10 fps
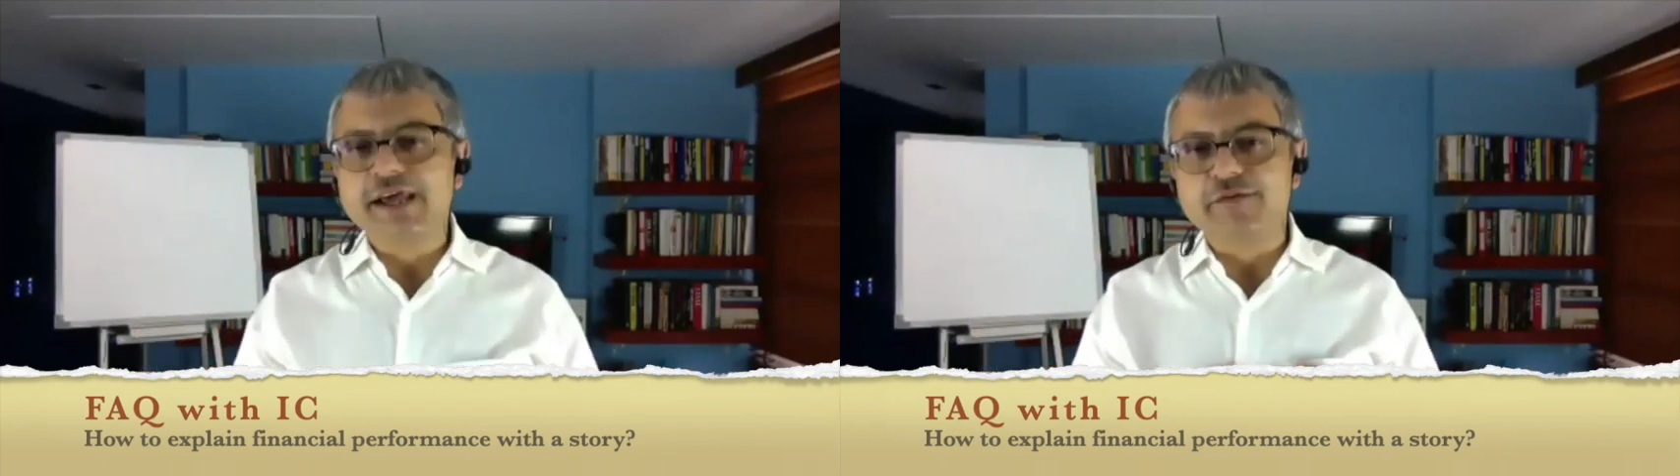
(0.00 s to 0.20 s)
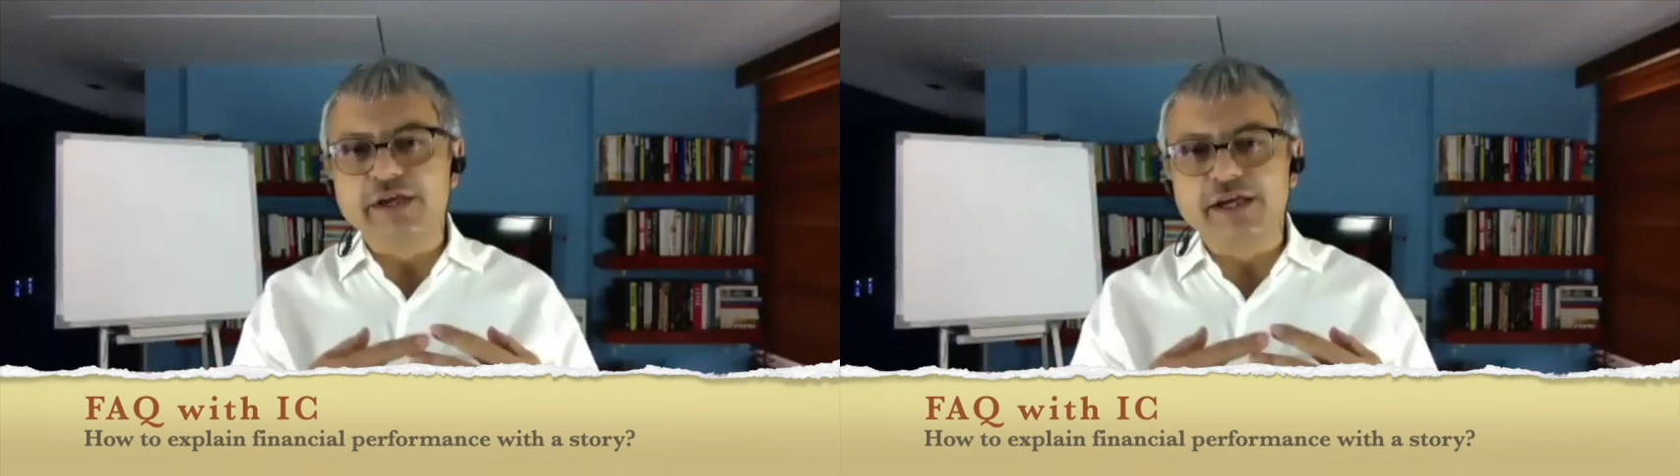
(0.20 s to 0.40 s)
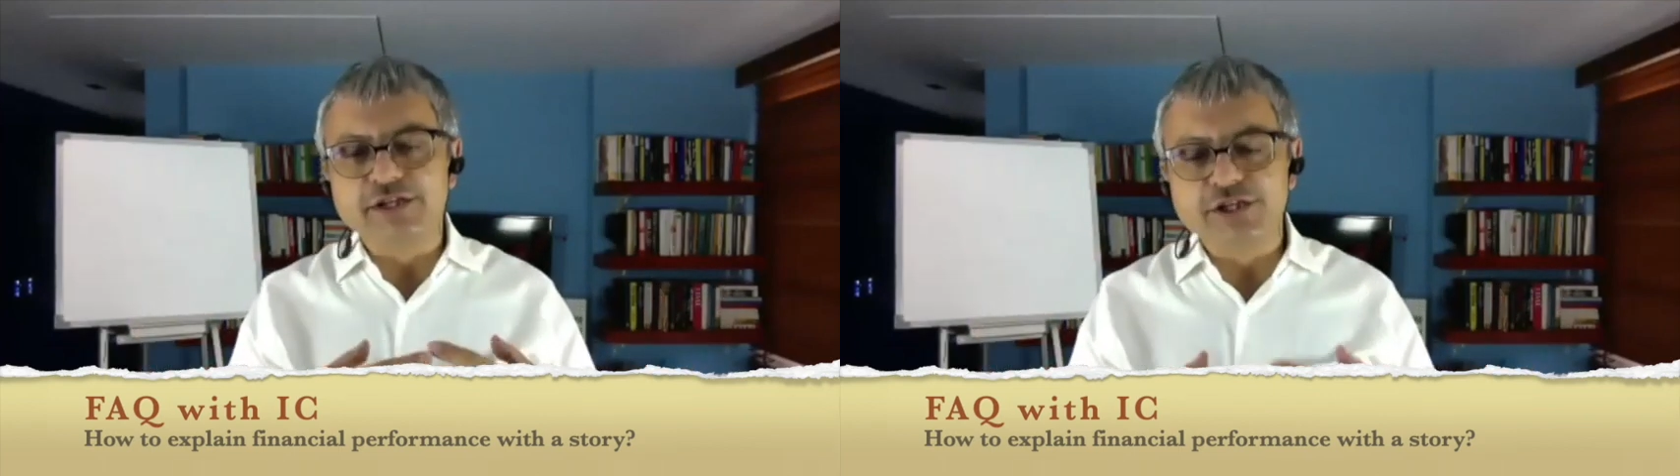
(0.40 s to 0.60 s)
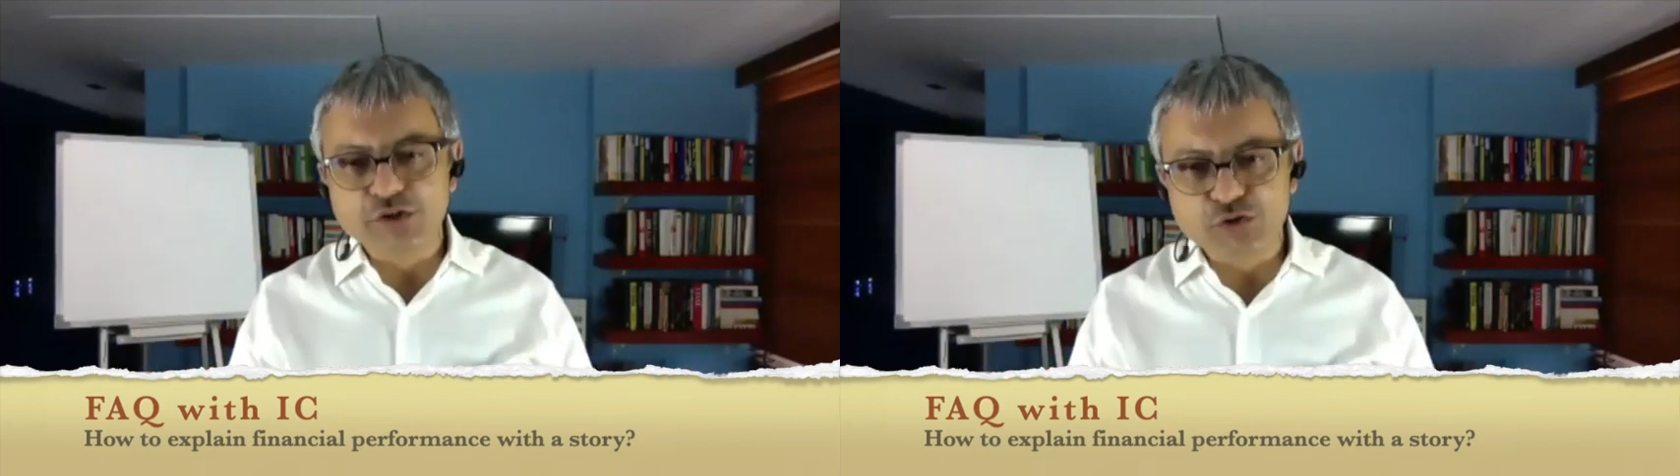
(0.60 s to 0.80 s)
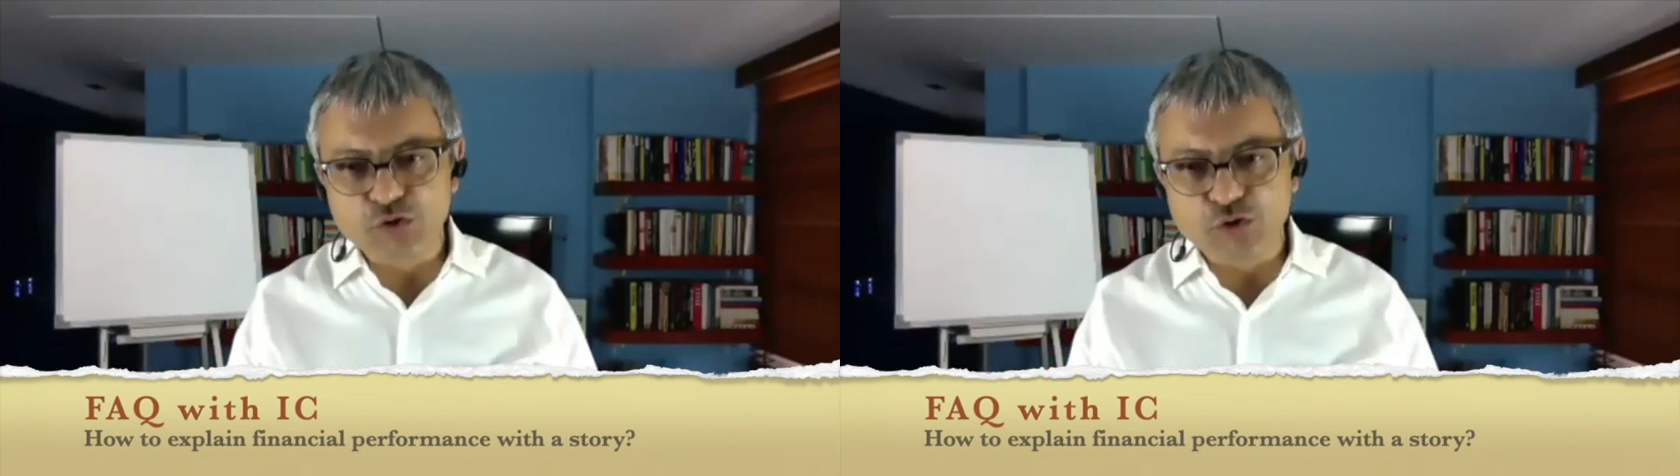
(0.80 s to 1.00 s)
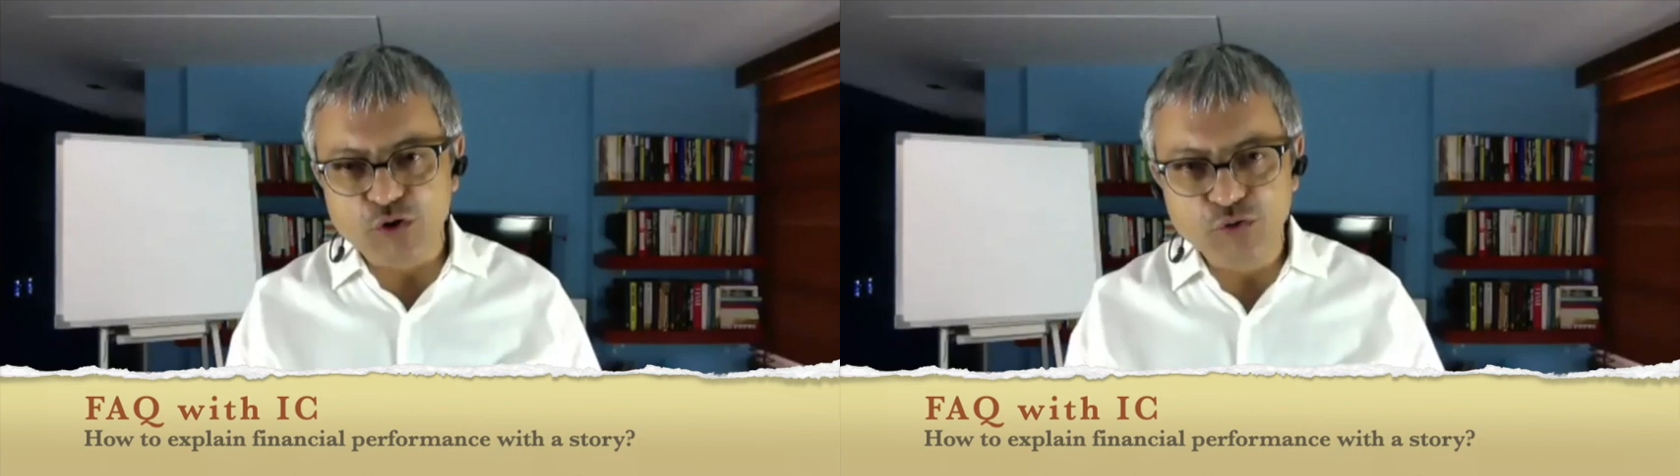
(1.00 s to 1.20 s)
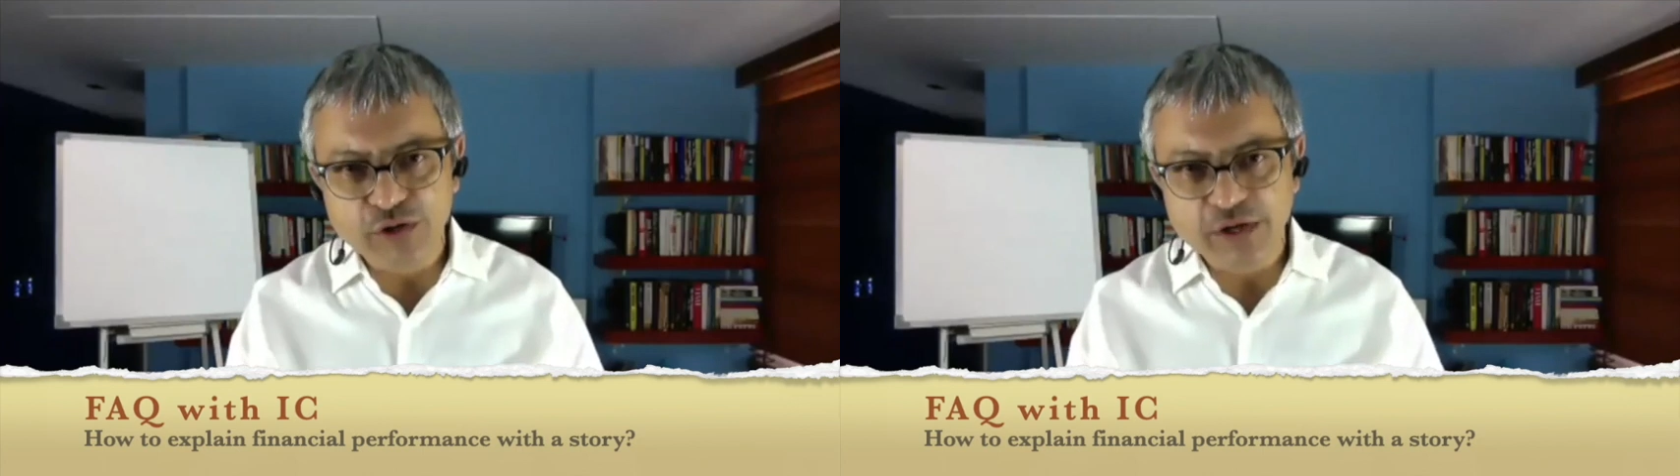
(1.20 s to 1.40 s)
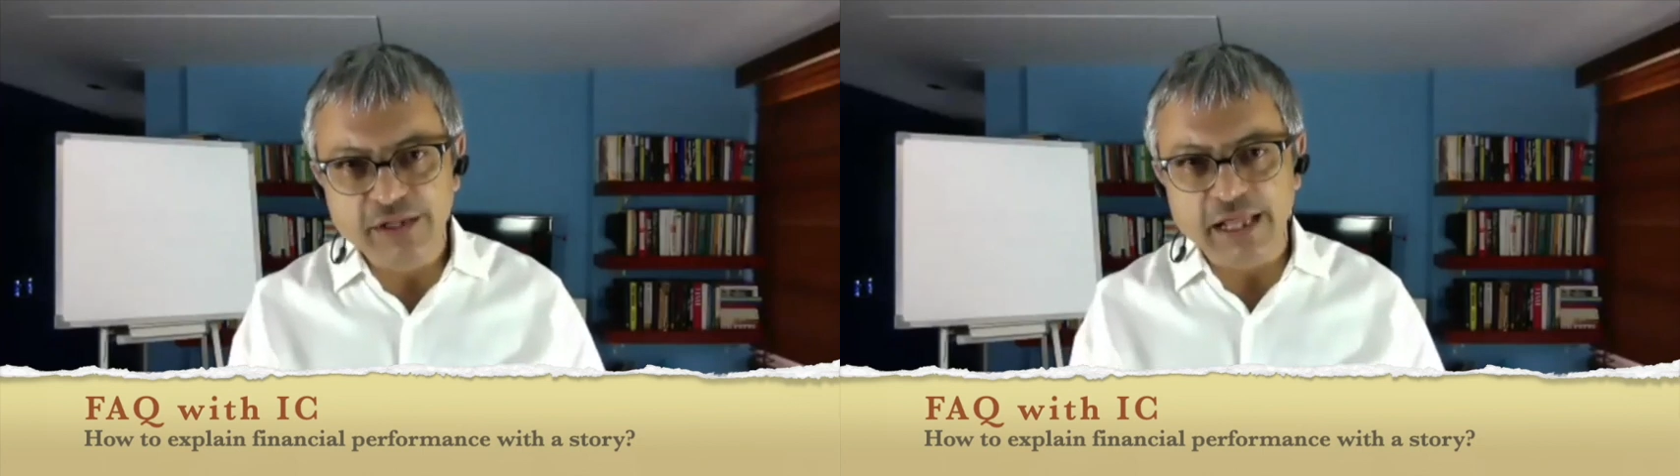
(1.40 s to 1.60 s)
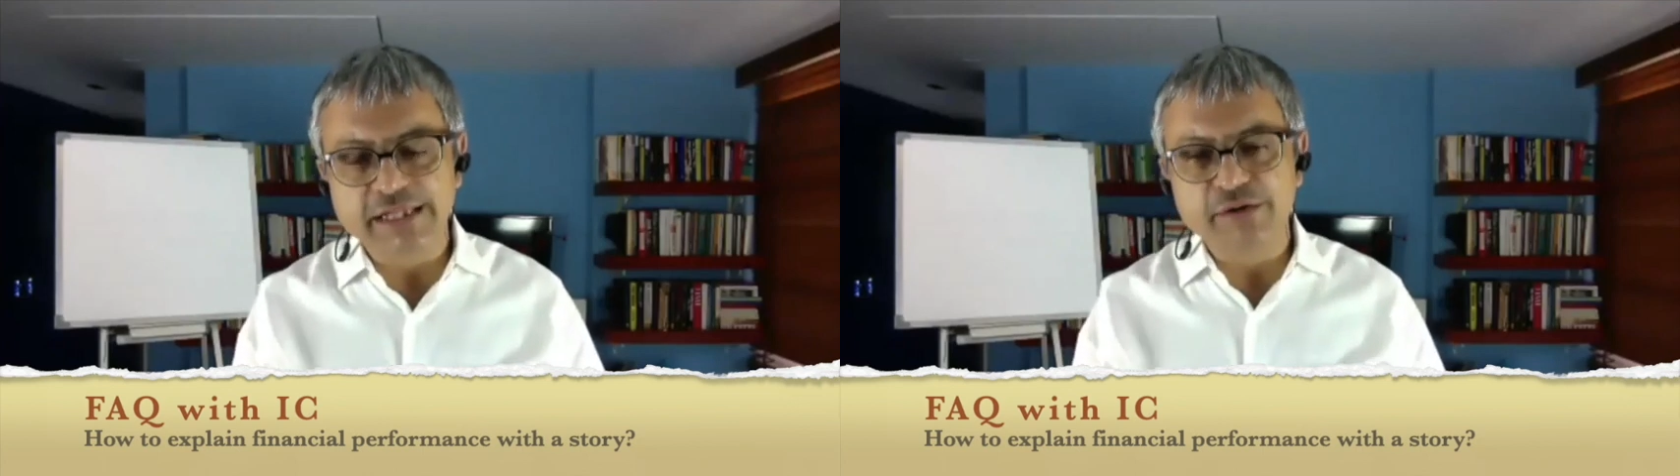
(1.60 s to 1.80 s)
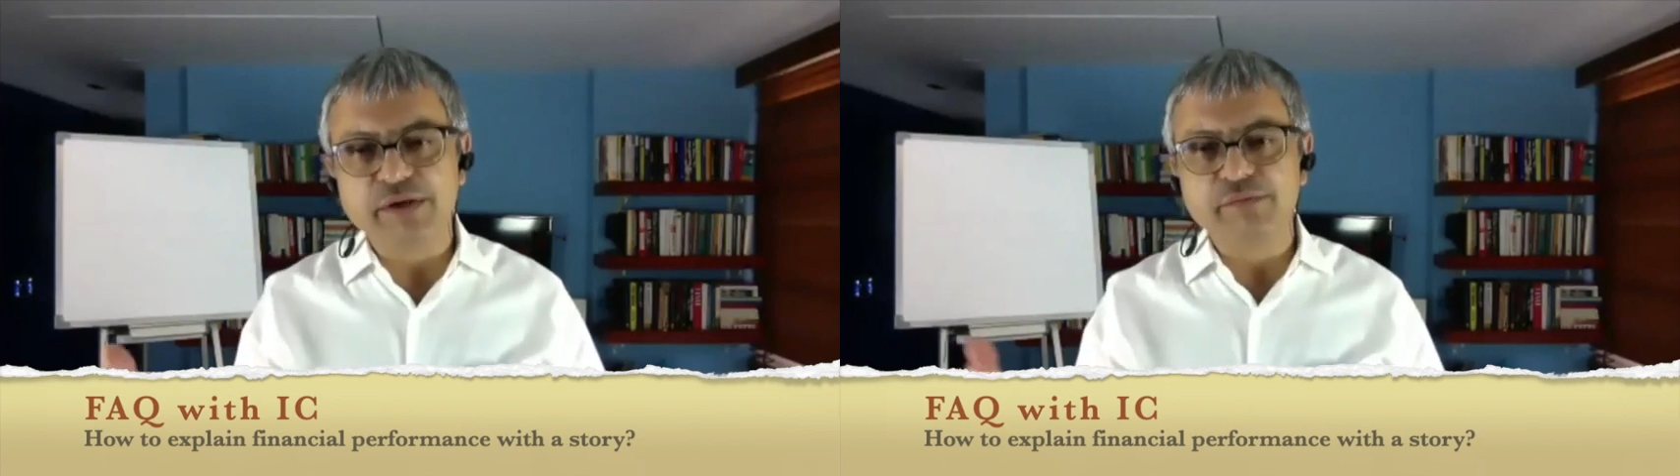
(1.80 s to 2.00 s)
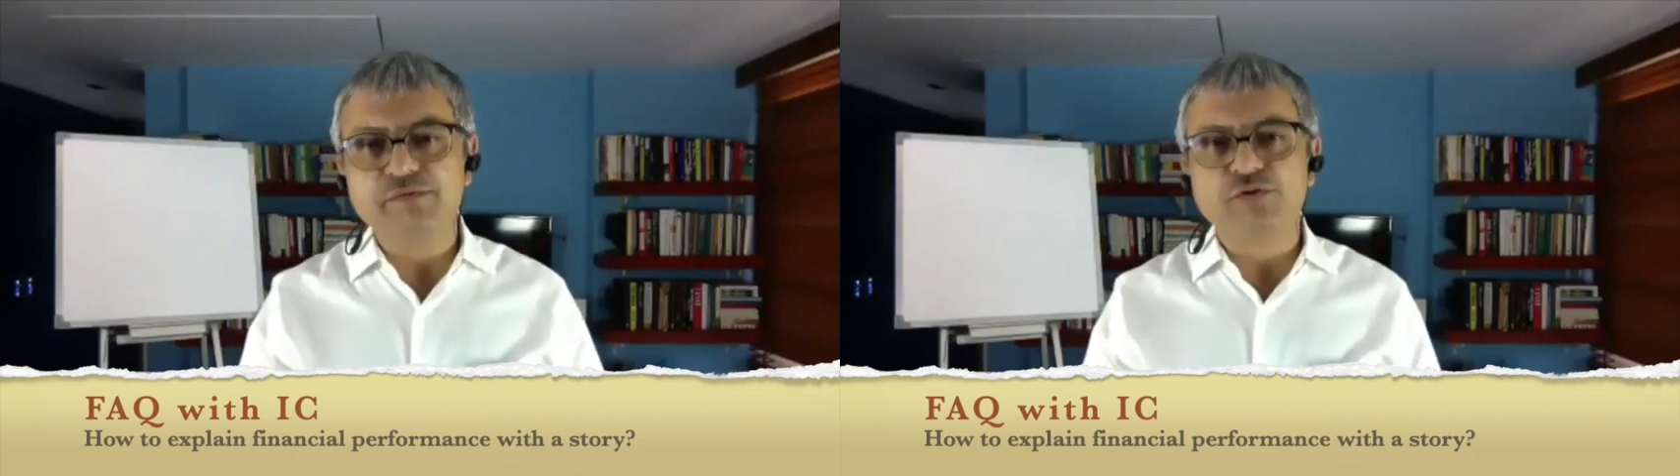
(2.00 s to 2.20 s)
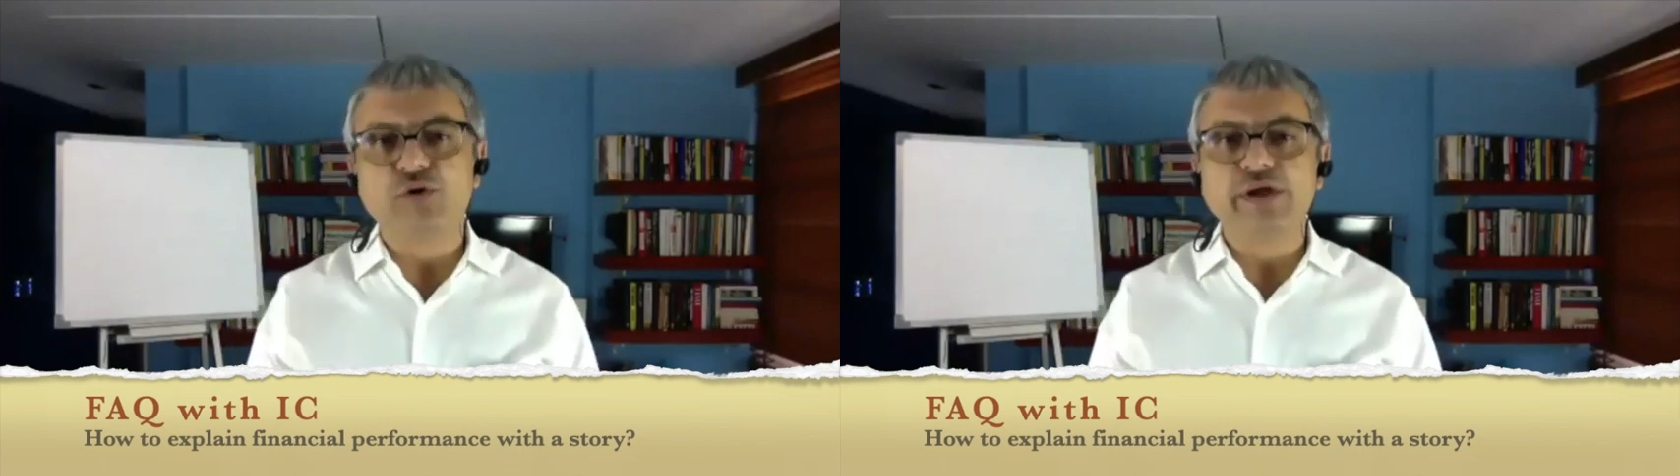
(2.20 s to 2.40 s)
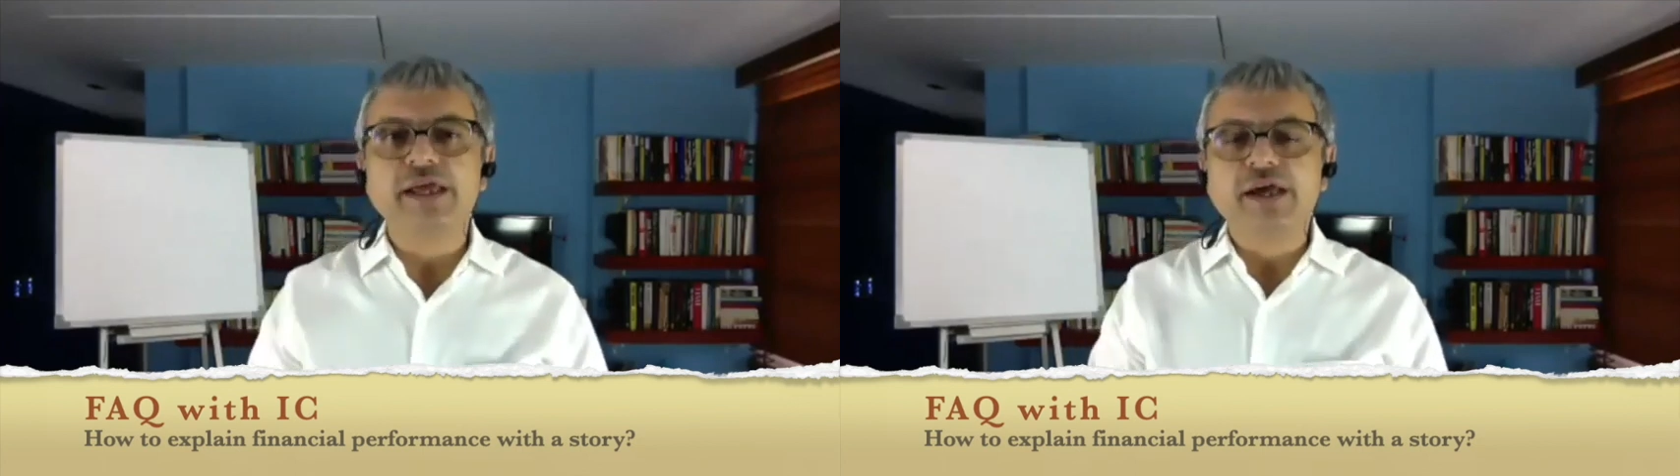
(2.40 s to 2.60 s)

we continue to grow like the way we're growing,